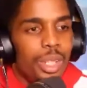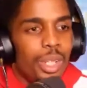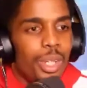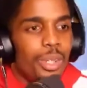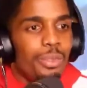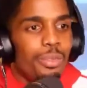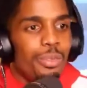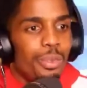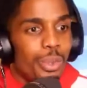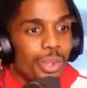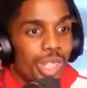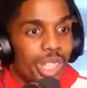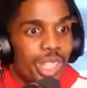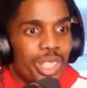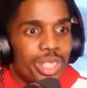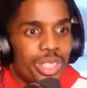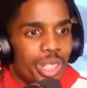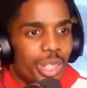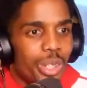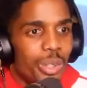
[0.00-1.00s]
four years
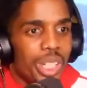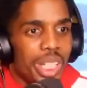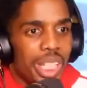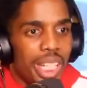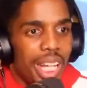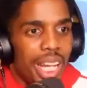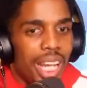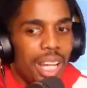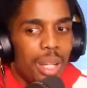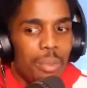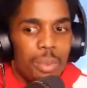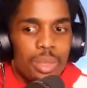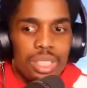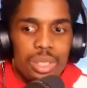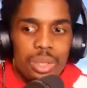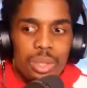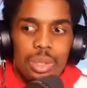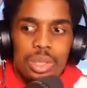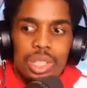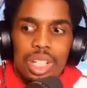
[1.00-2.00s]
ago, it can happen.
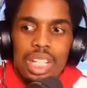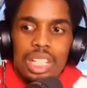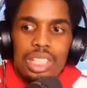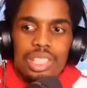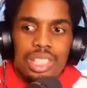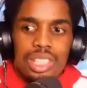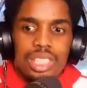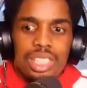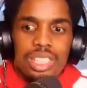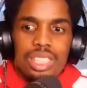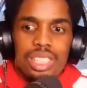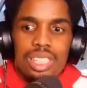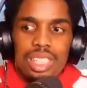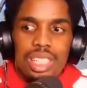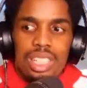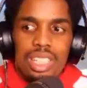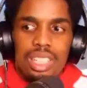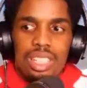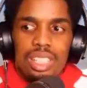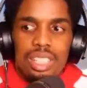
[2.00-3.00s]
So just to
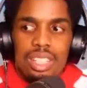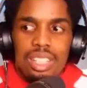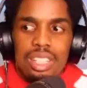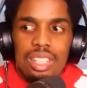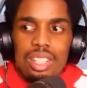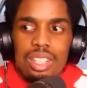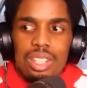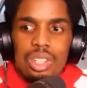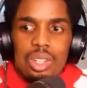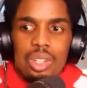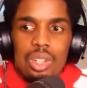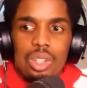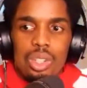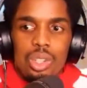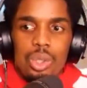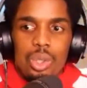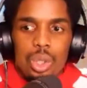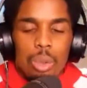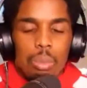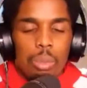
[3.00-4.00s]
see, you
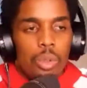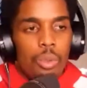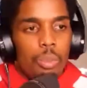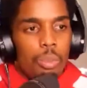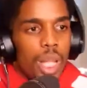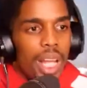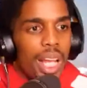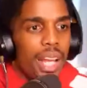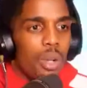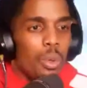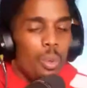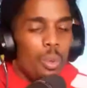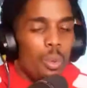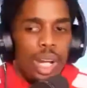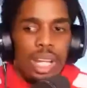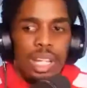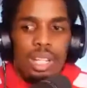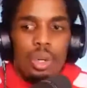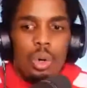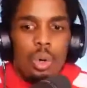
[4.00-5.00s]
know, both black,
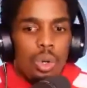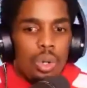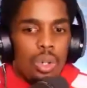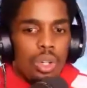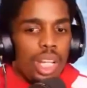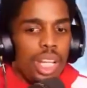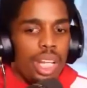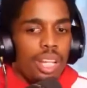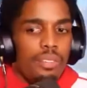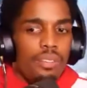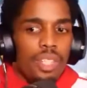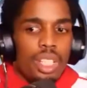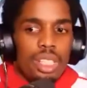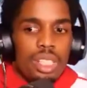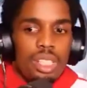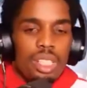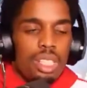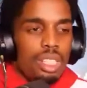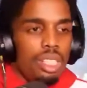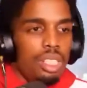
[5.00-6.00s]
white, all
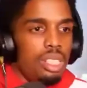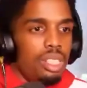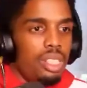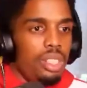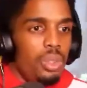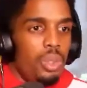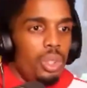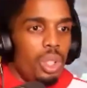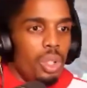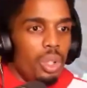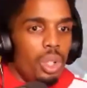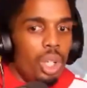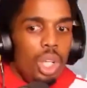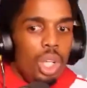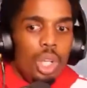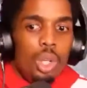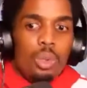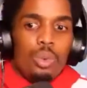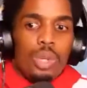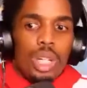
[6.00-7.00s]
ethnicities, you know,
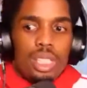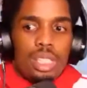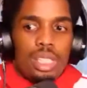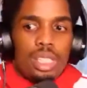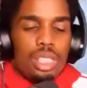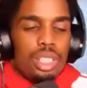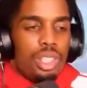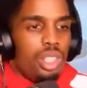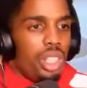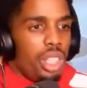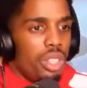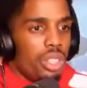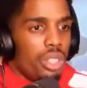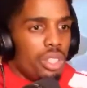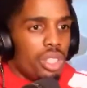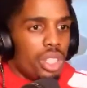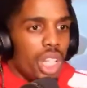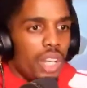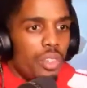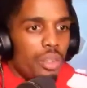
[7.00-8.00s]
races, genders,
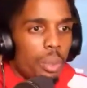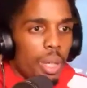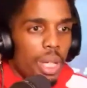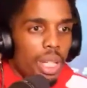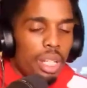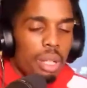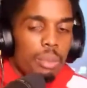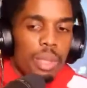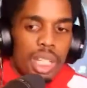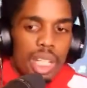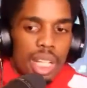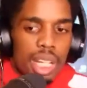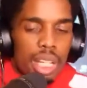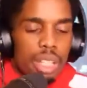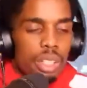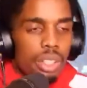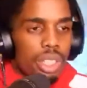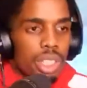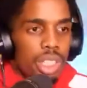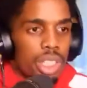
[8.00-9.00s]
everybody coming
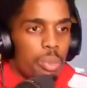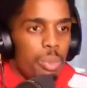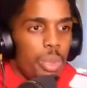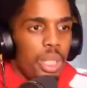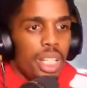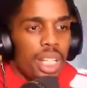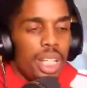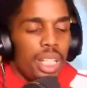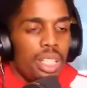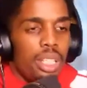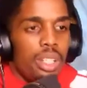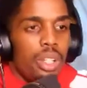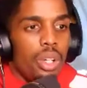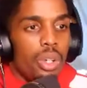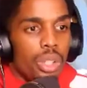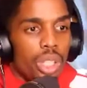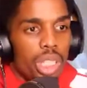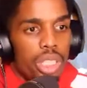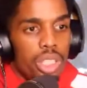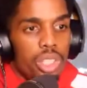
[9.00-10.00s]
together and just being like, no,
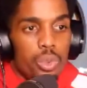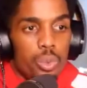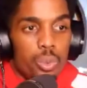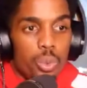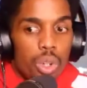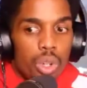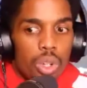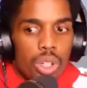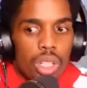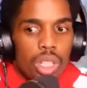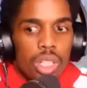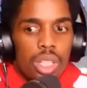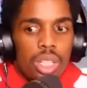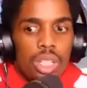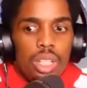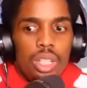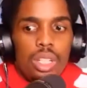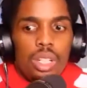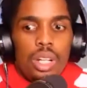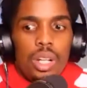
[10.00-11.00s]
this is wrong.
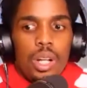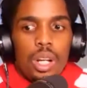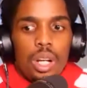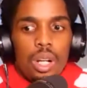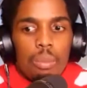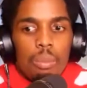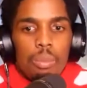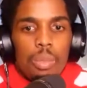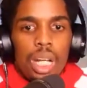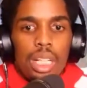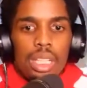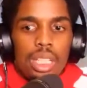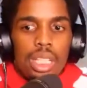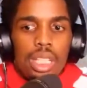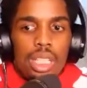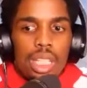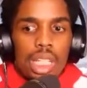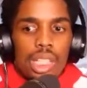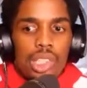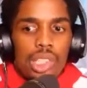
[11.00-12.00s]
Um, I think
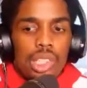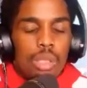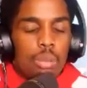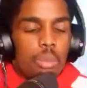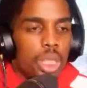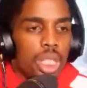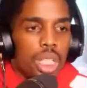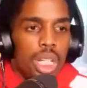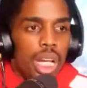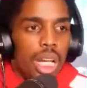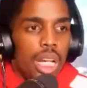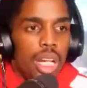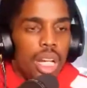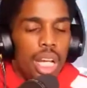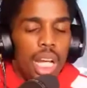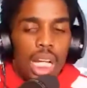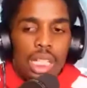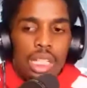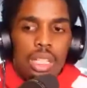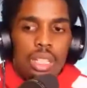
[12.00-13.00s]
that shook me, and I I
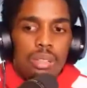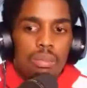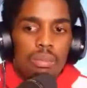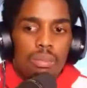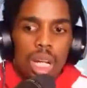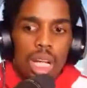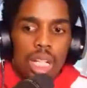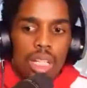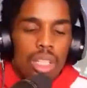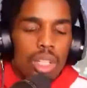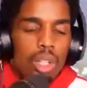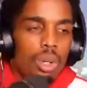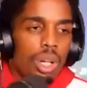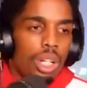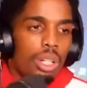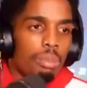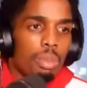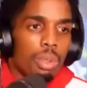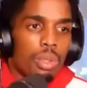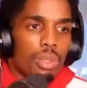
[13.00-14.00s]
didn't I didn't go out
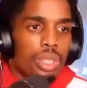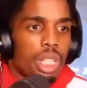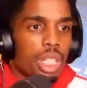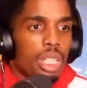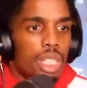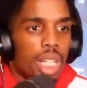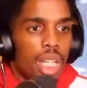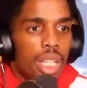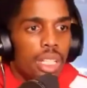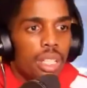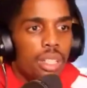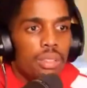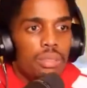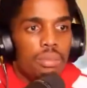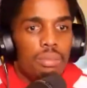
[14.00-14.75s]
and protest. I didn't.